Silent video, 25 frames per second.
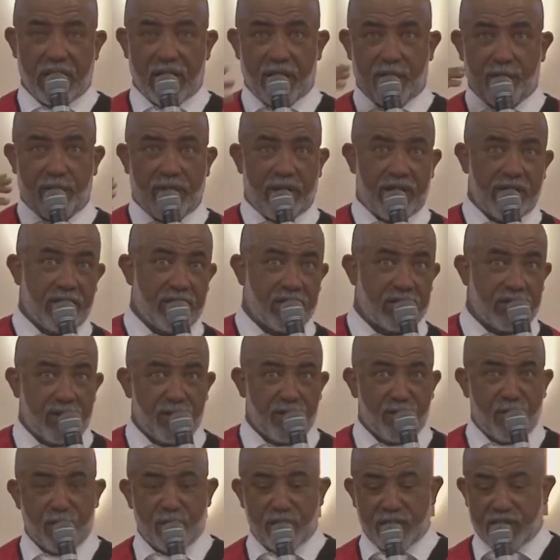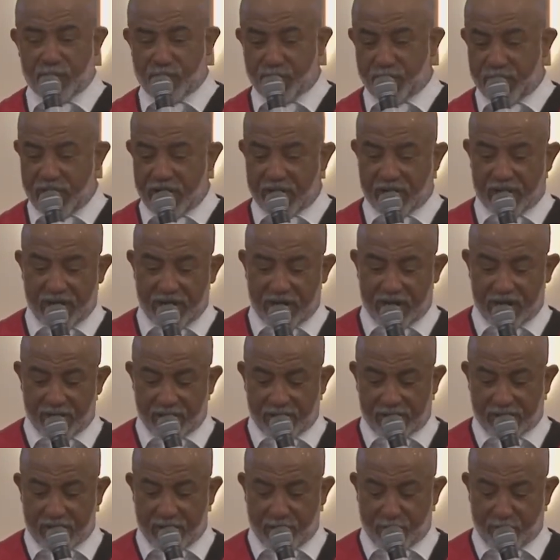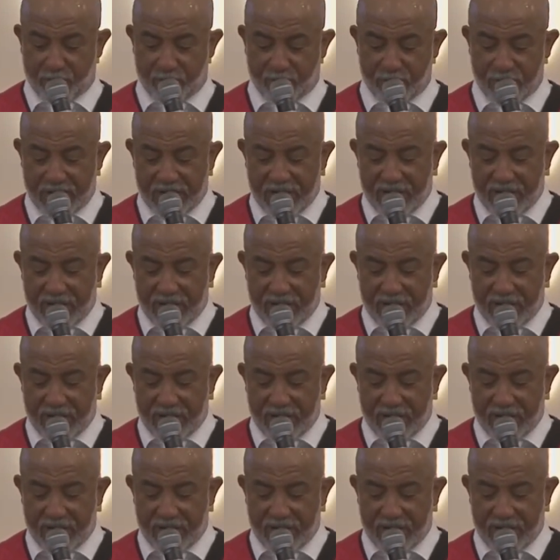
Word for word: everybody just come on in the parking lot or something.